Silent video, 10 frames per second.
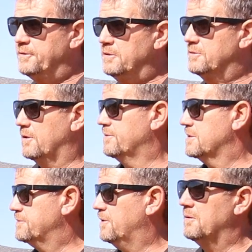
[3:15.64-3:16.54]
field on
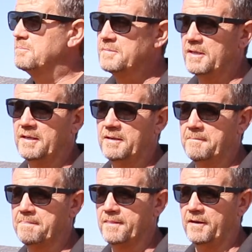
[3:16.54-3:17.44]
this farm,
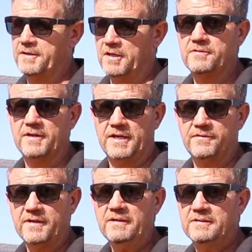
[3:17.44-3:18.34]
I know the
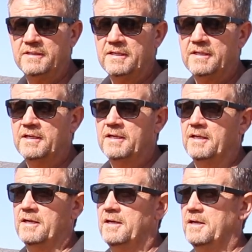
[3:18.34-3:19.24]
area.
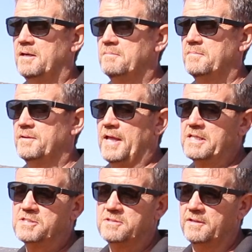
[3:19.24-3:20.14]

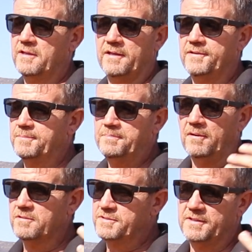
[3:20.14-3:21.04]
That's in the
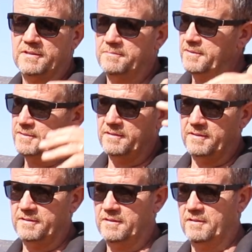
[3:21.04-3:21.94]
past, in the
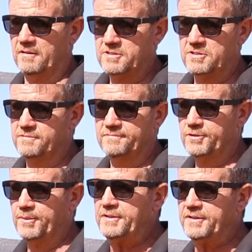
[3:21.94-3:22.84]
last
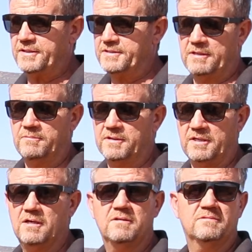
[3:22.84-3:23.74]
20 years, there were
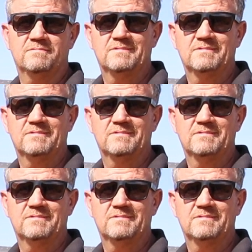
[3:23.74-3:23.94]
no